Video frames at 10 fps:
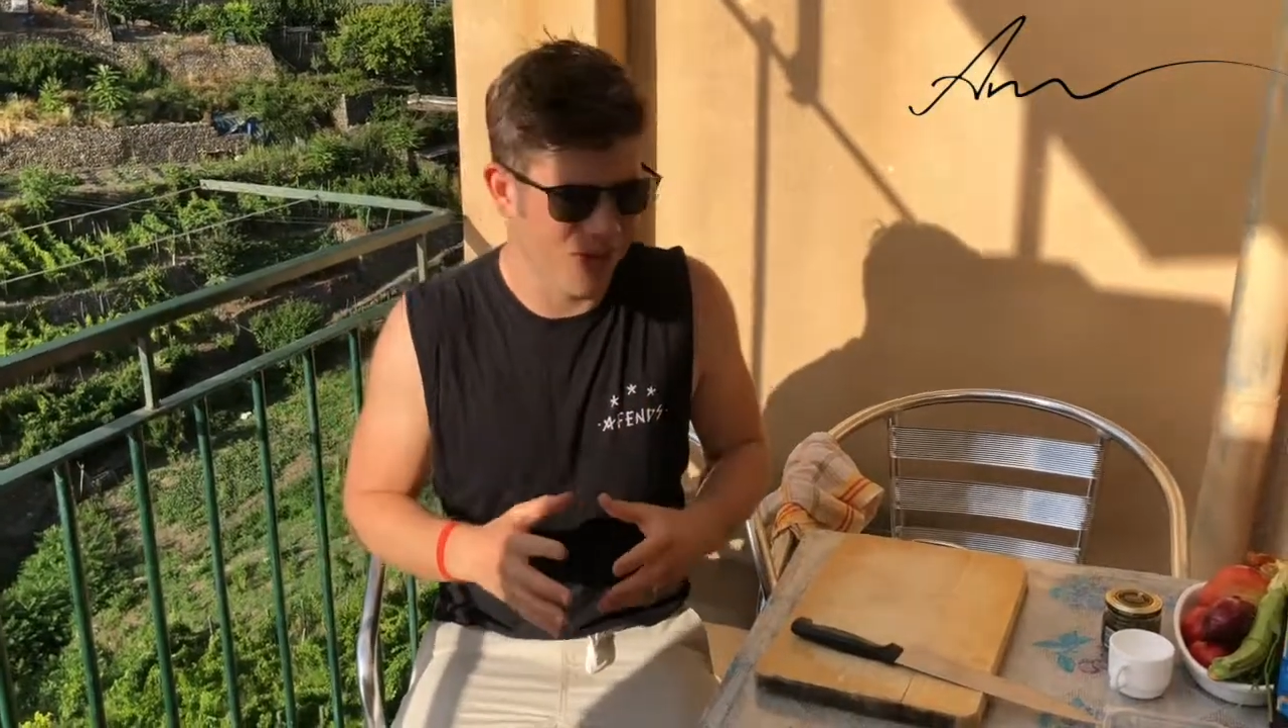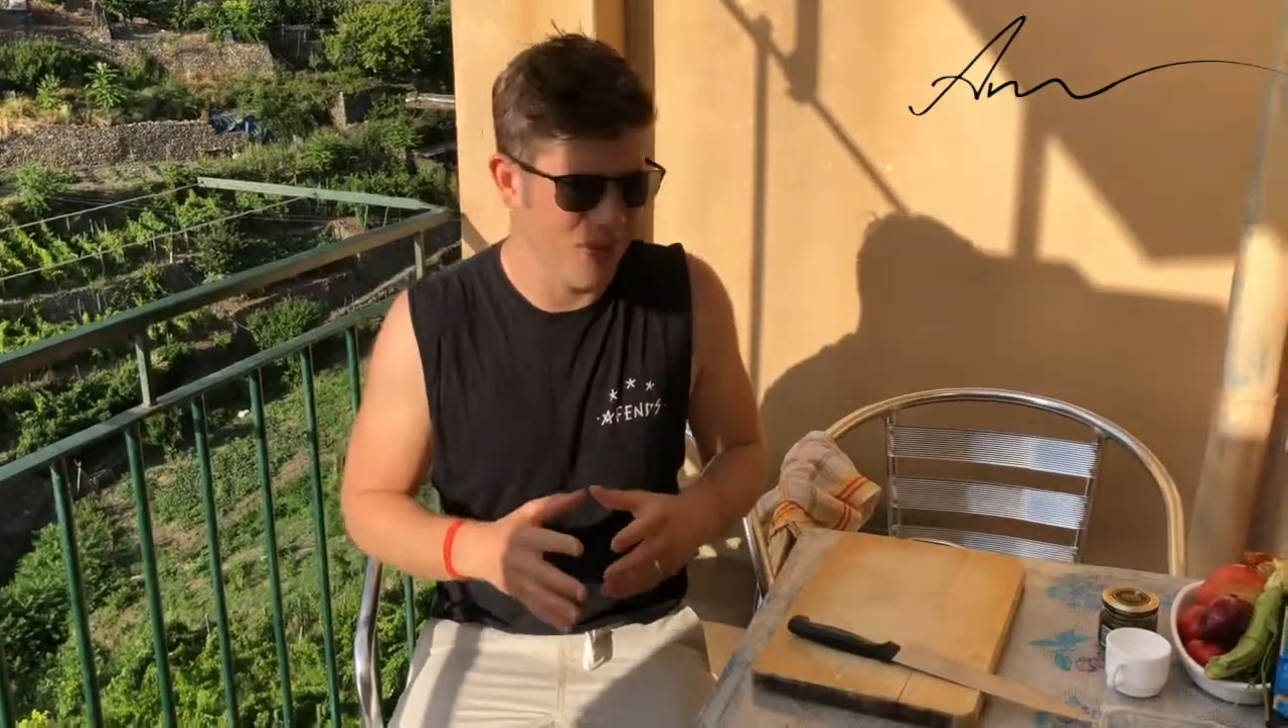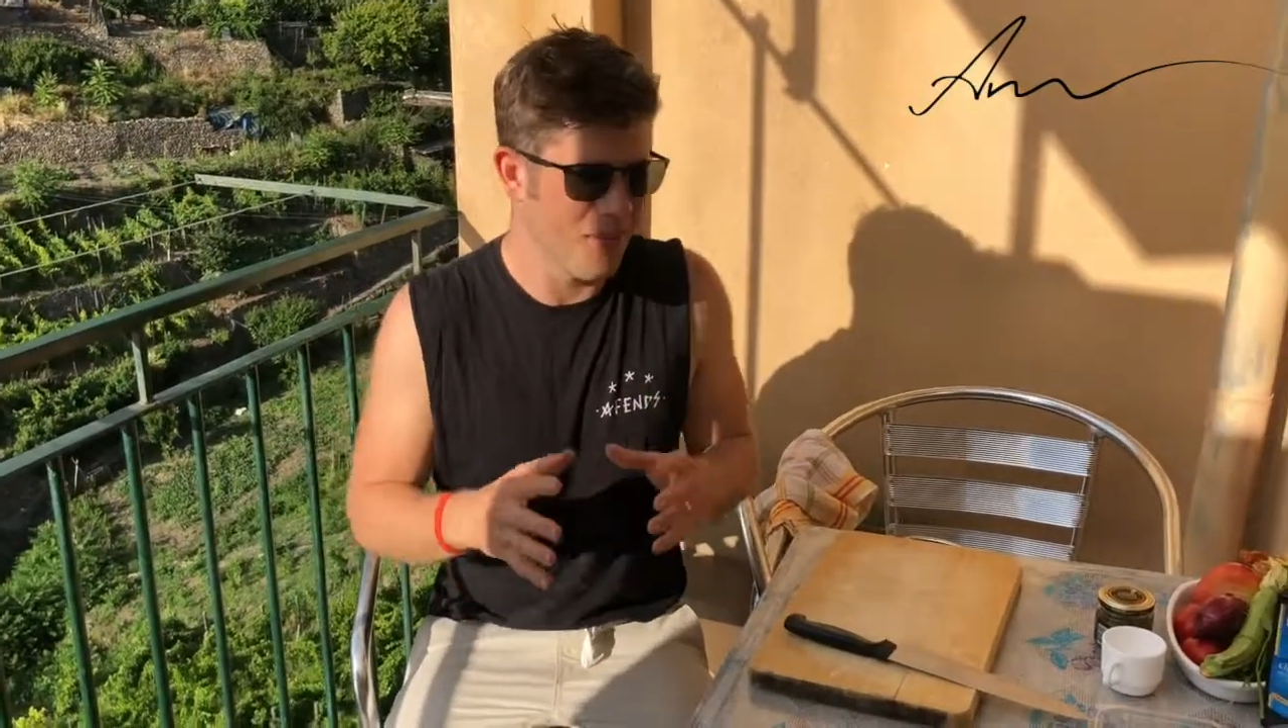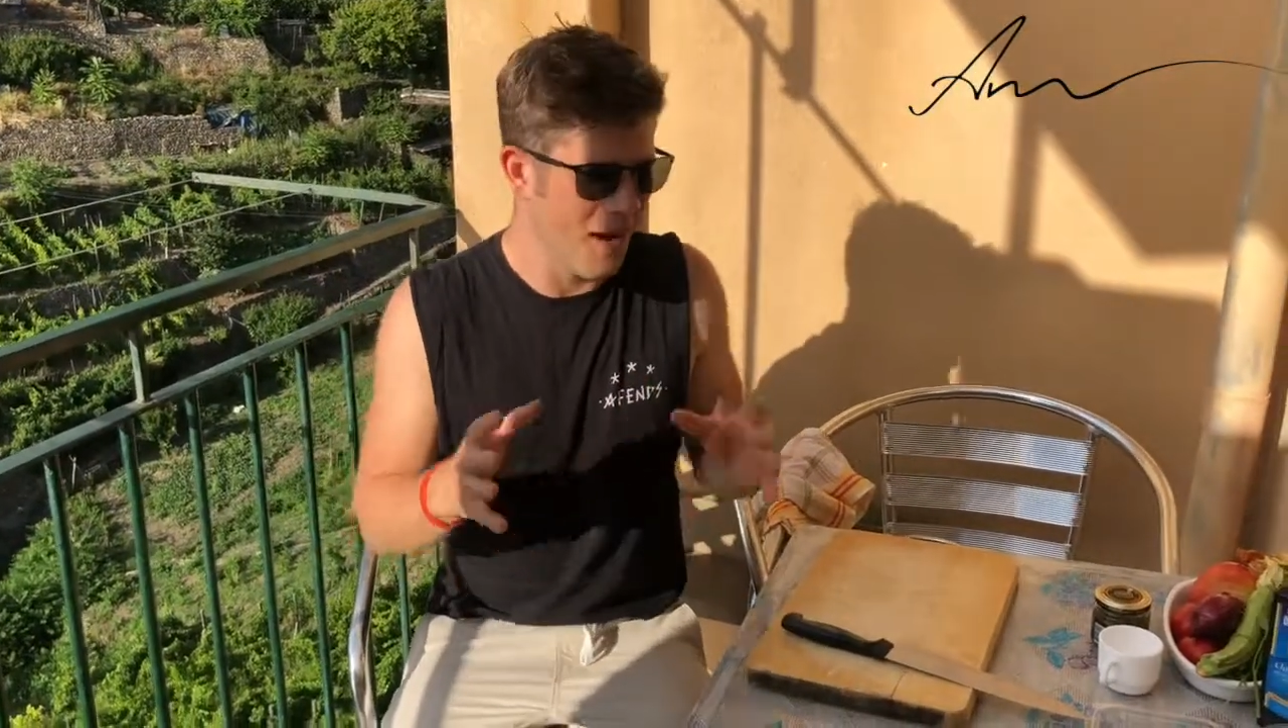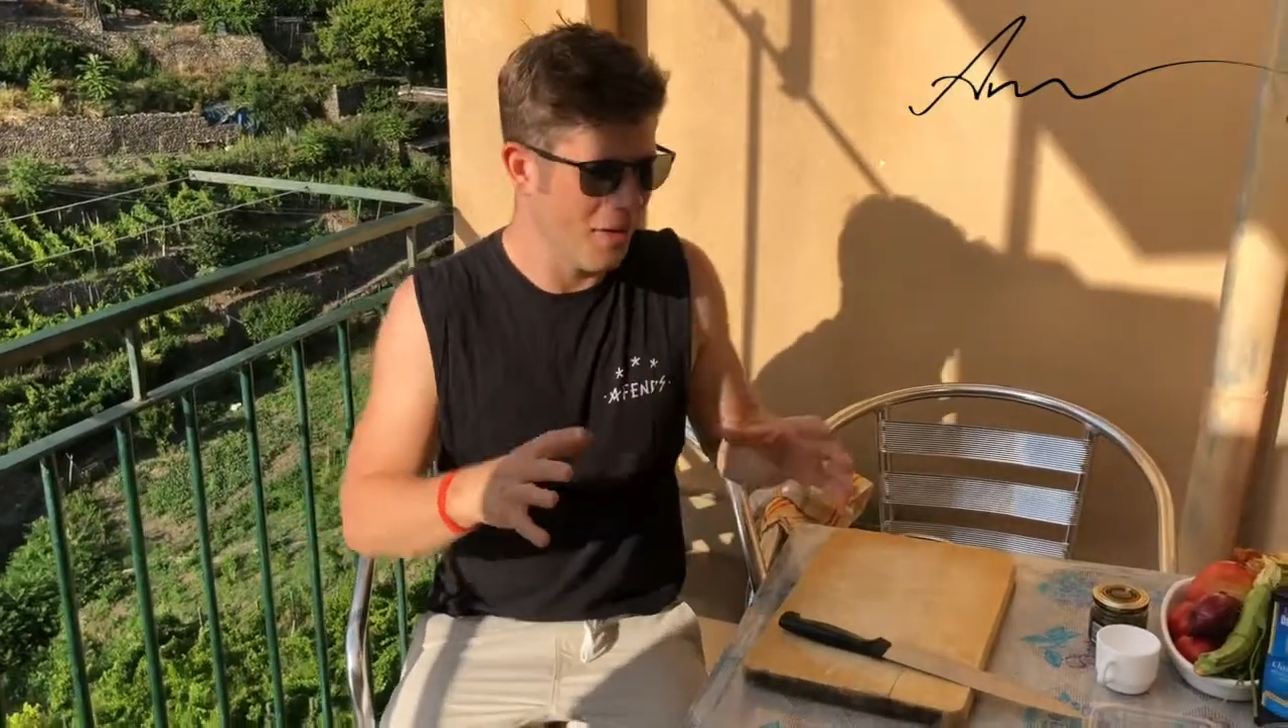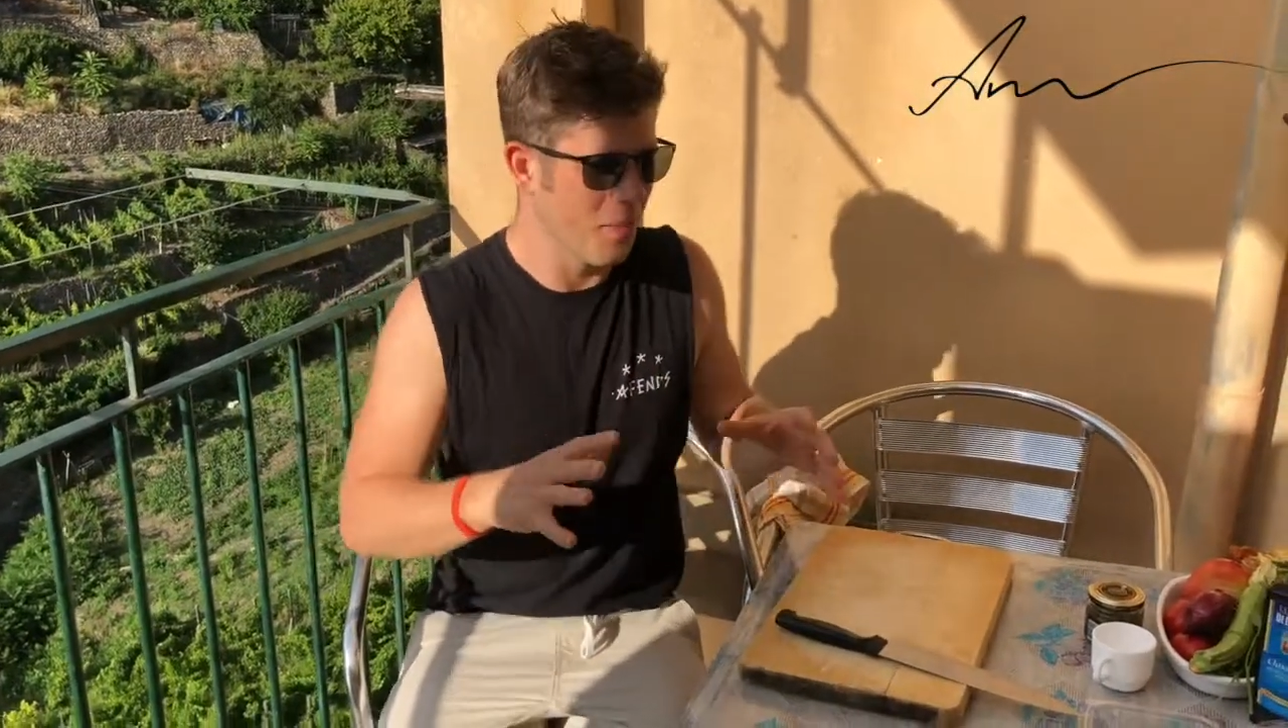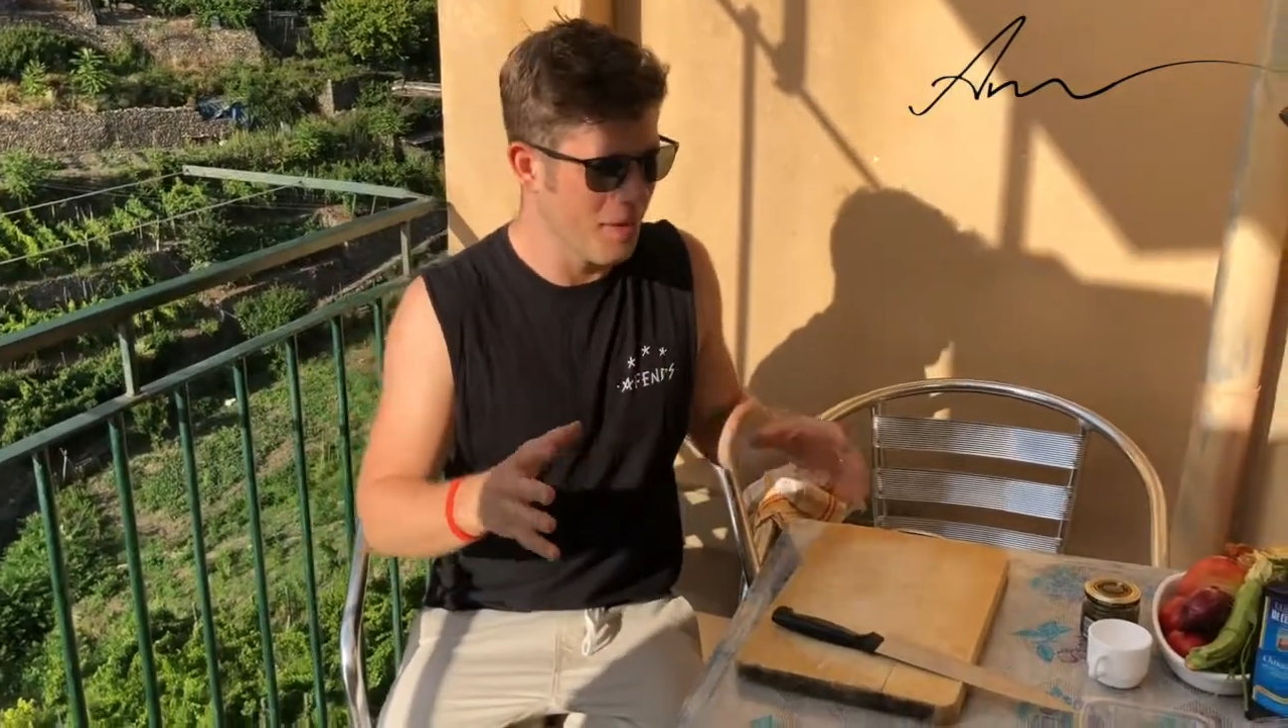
it might not